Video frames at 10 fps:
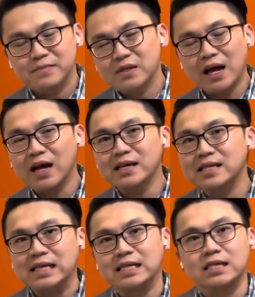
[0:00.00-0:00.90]
I
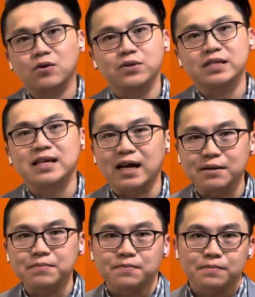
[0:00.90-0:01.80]
see this all the time.
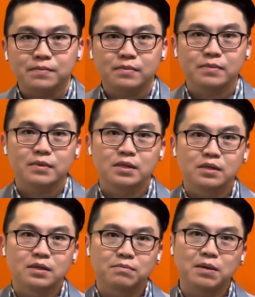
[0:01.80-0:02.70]

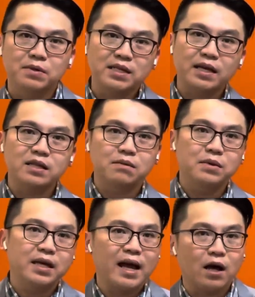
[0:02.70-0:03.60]
People telling me
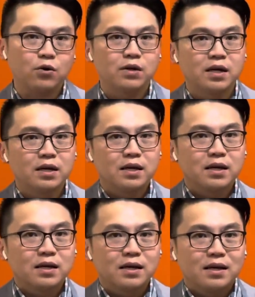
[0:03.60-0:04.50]
how
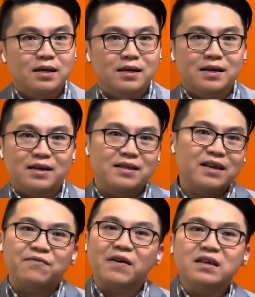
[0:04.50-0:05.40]
their
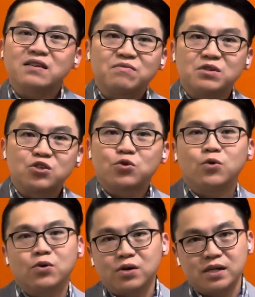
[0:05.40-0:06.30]
faith had
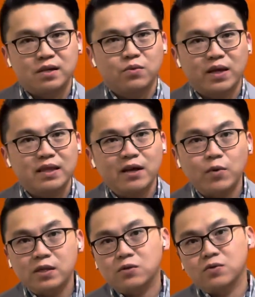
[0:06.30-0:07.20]
matured when they
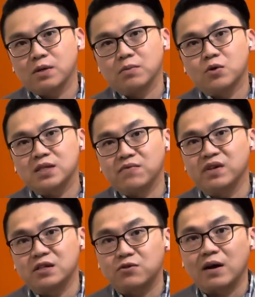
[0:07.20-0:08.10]
went through the most
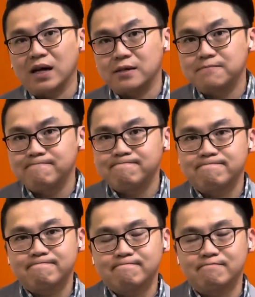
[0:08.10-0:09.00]
severe trial.
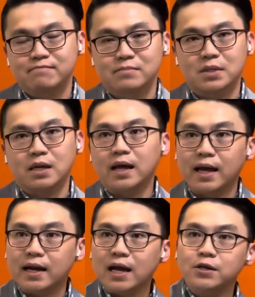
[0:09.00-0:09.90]

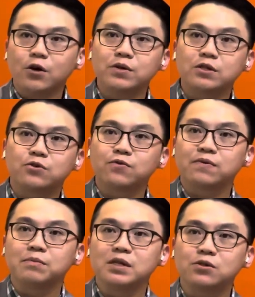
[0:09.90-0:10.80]
And I know it's true for
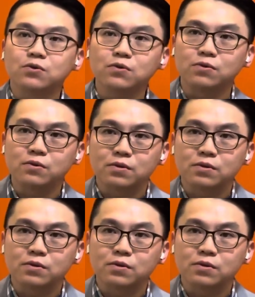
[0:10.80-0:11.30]
me too.